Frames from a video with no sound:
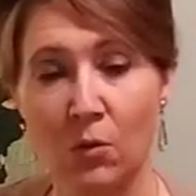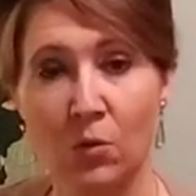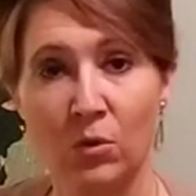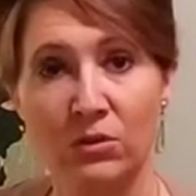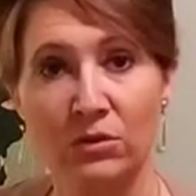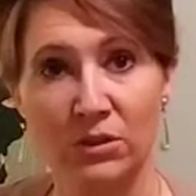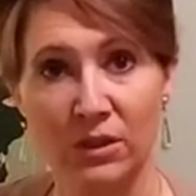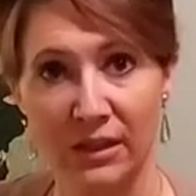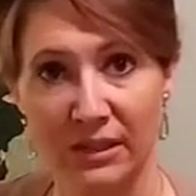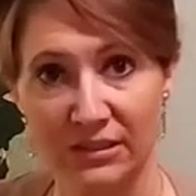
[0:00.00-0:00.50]

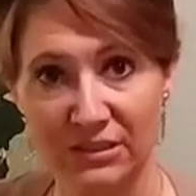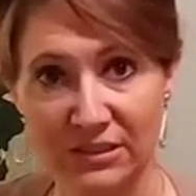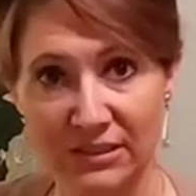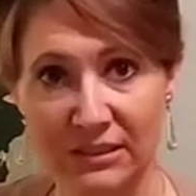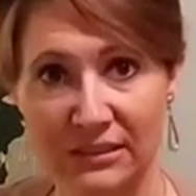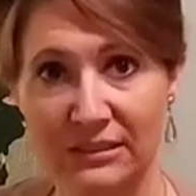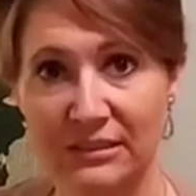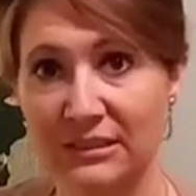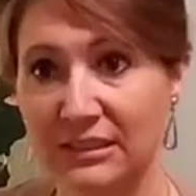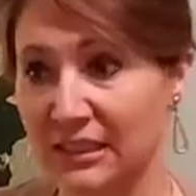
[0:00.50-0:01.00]
were lost
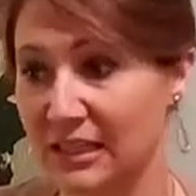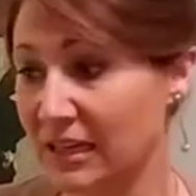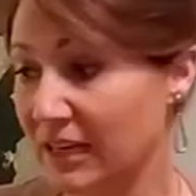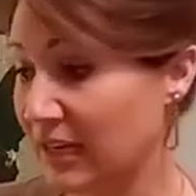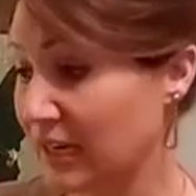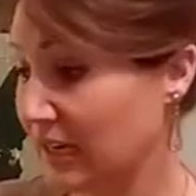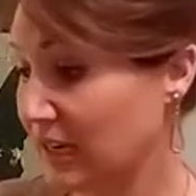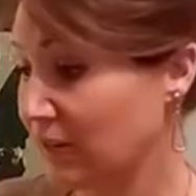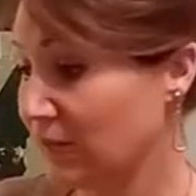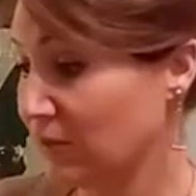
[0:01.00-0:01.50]
at
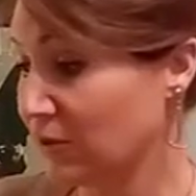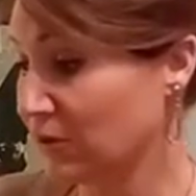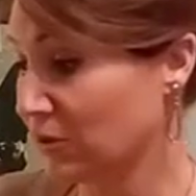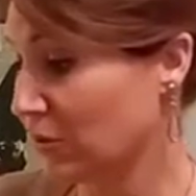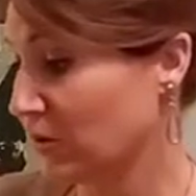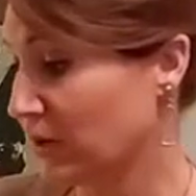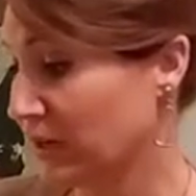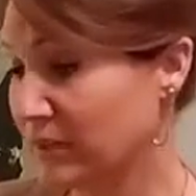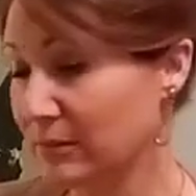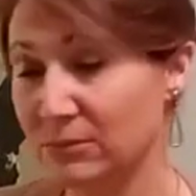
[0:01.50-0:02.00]
sea, even
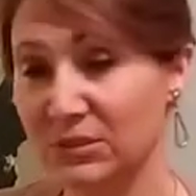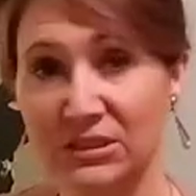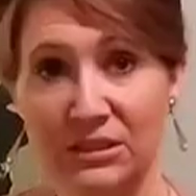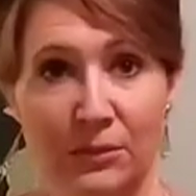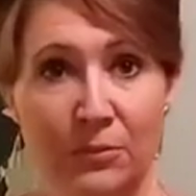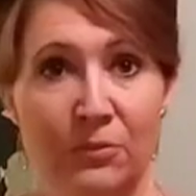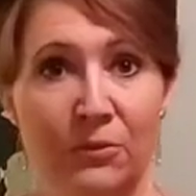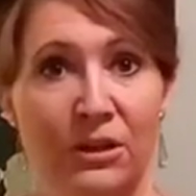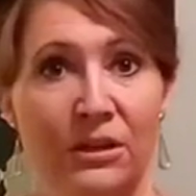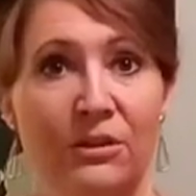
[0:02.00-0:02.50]
though I am
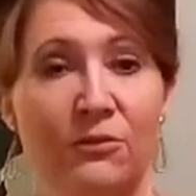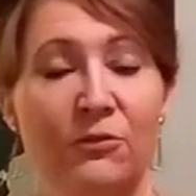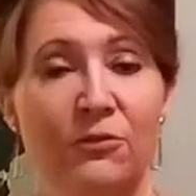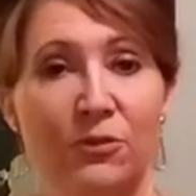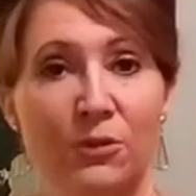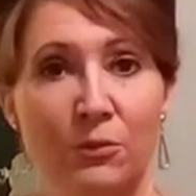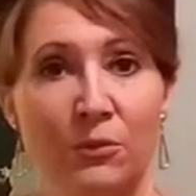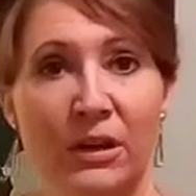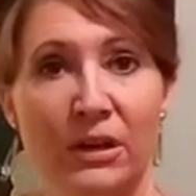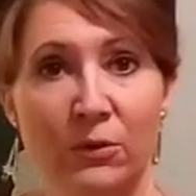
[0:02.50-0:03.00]
separated
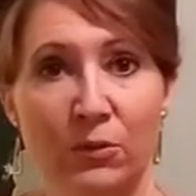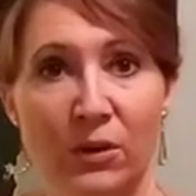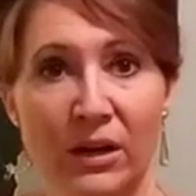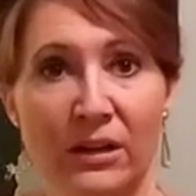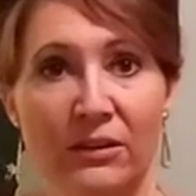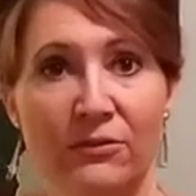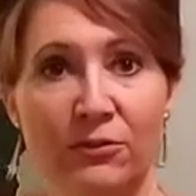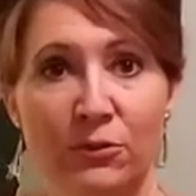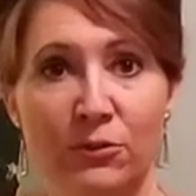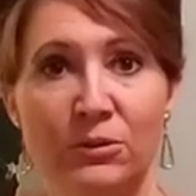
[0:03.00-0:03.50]
from my
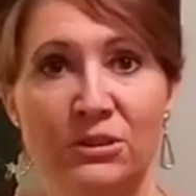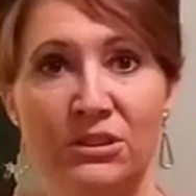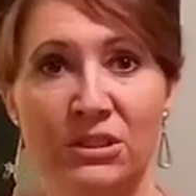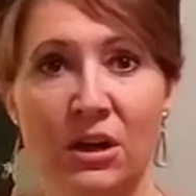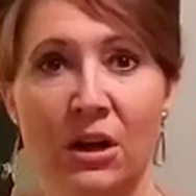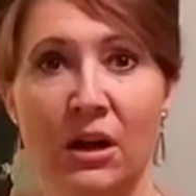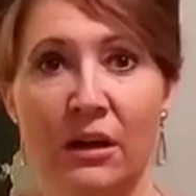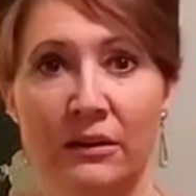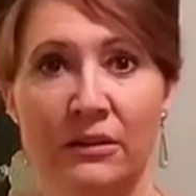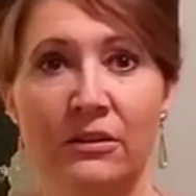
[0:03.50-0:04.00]
wife who is
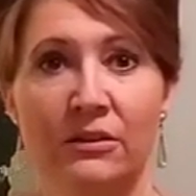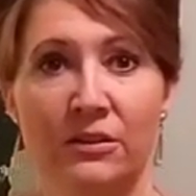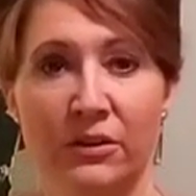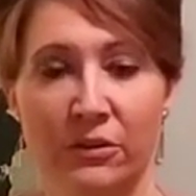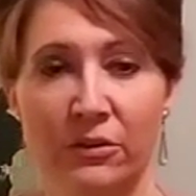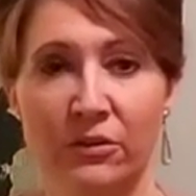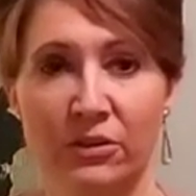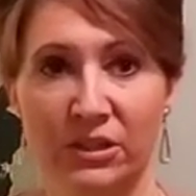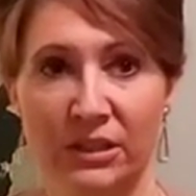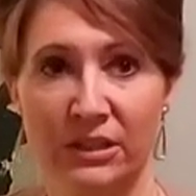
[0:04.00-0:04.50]
on
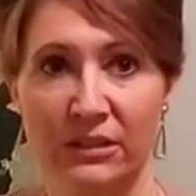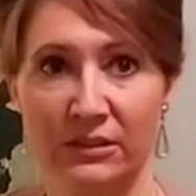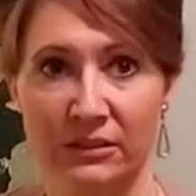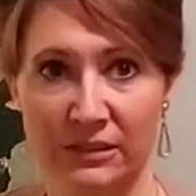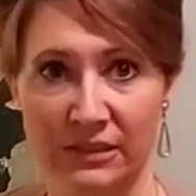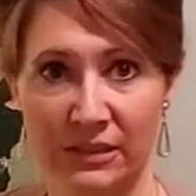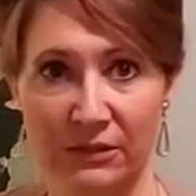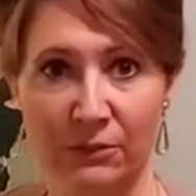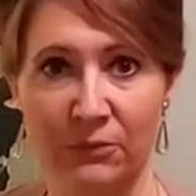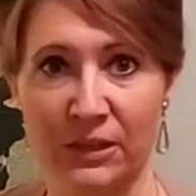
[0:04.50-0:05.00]
another
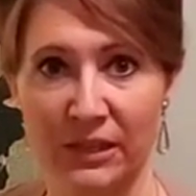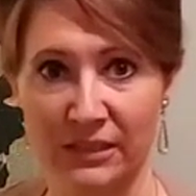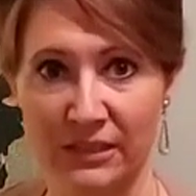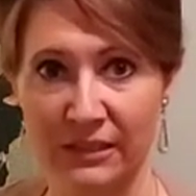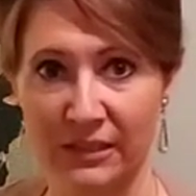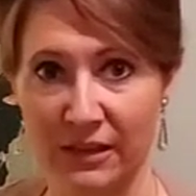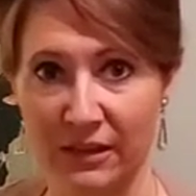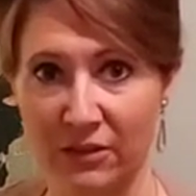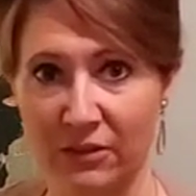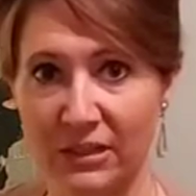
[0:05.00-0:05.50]
continent right
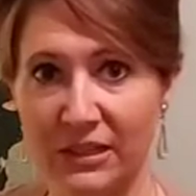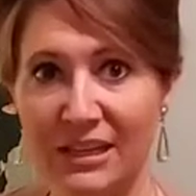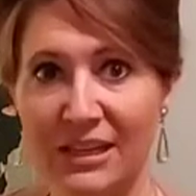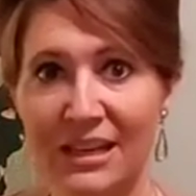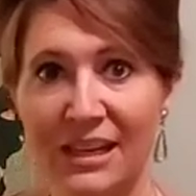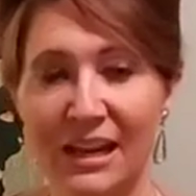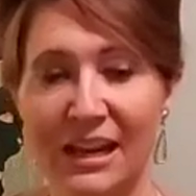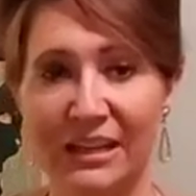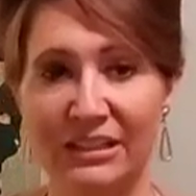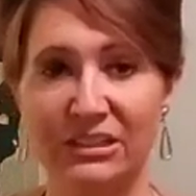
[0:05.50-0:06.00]
now,
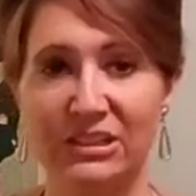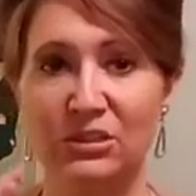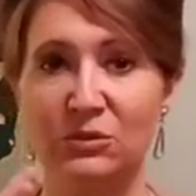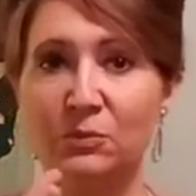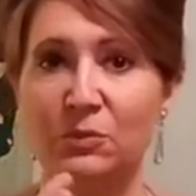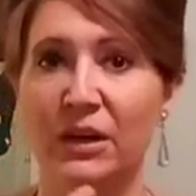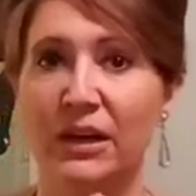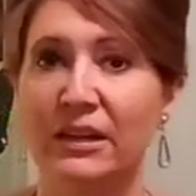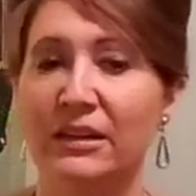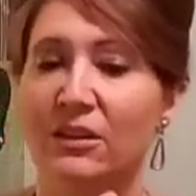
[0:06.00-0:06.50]
in
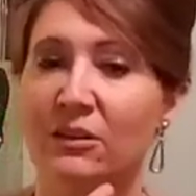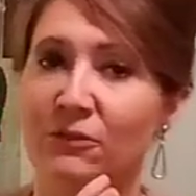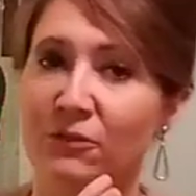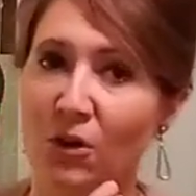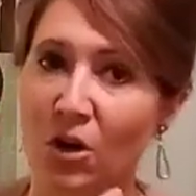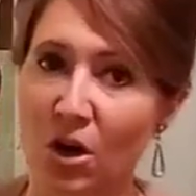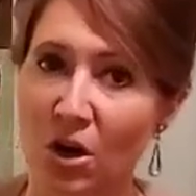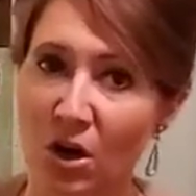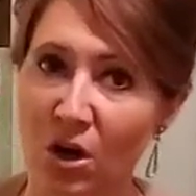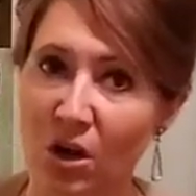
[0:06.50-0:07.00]
spite of
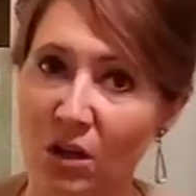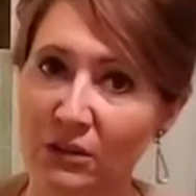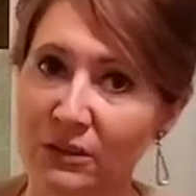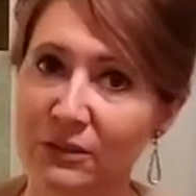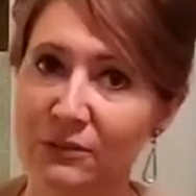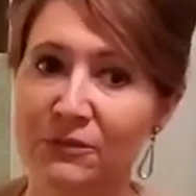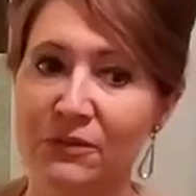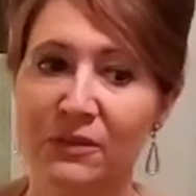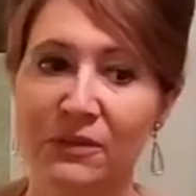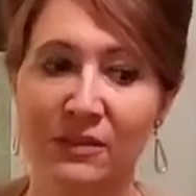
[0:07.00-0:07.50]
all
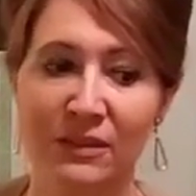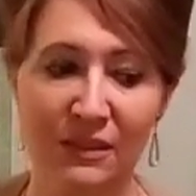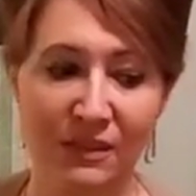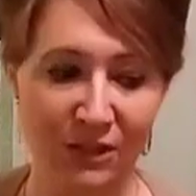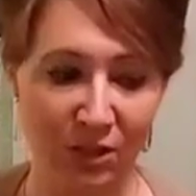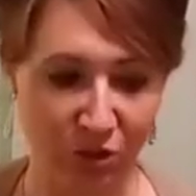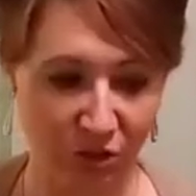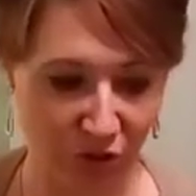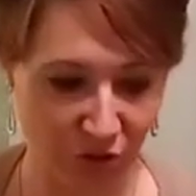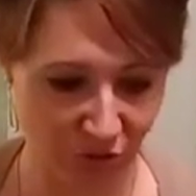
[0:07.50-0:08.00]
of
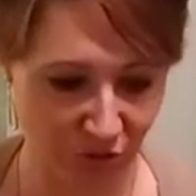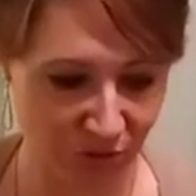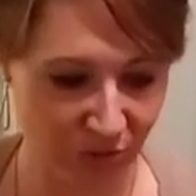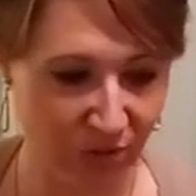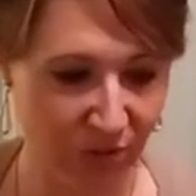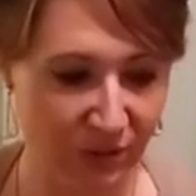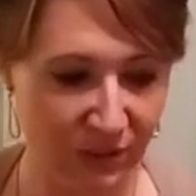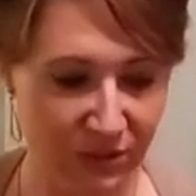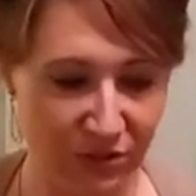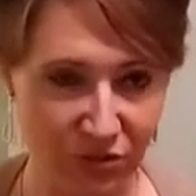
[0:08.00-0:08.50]
the
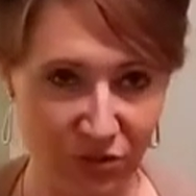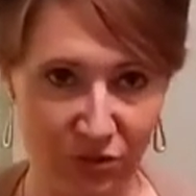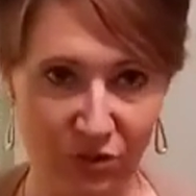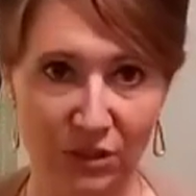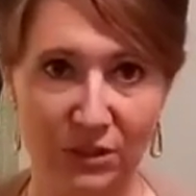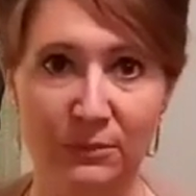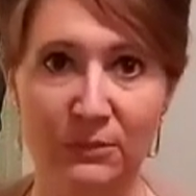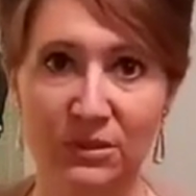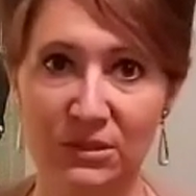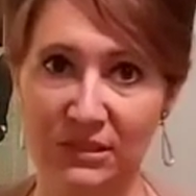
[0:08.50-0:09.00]
earthly
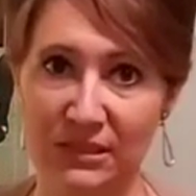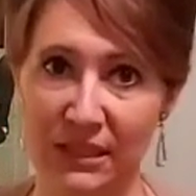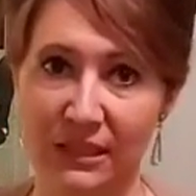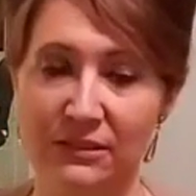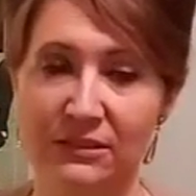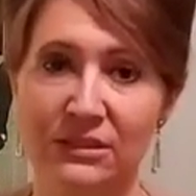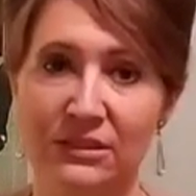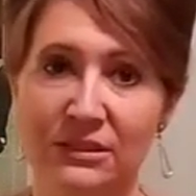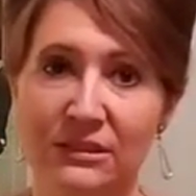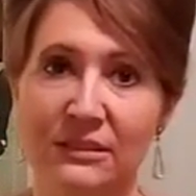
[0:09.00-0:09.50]

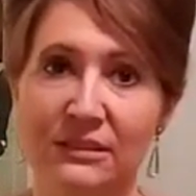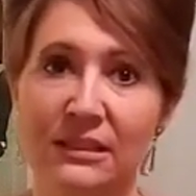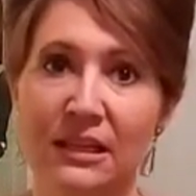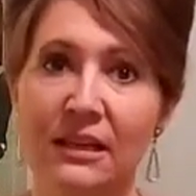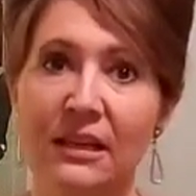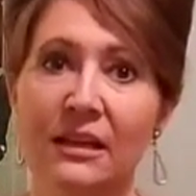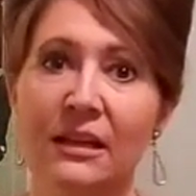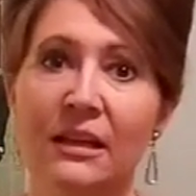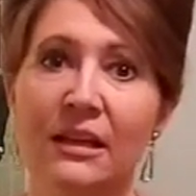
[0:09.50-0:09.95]
circumstances